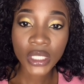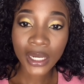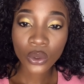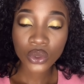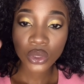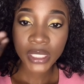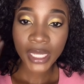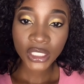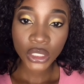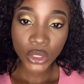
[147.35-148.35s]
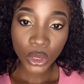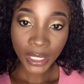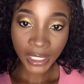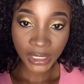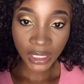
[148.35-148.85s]
are also touching your
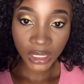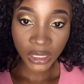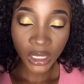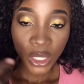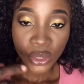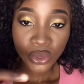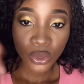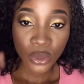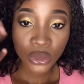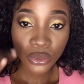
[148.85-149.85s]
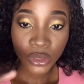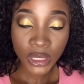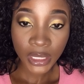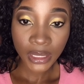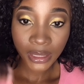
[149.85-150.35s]
lashes, so you want to
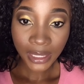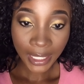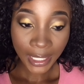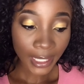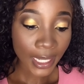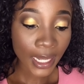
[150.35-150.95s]
retain the dark color.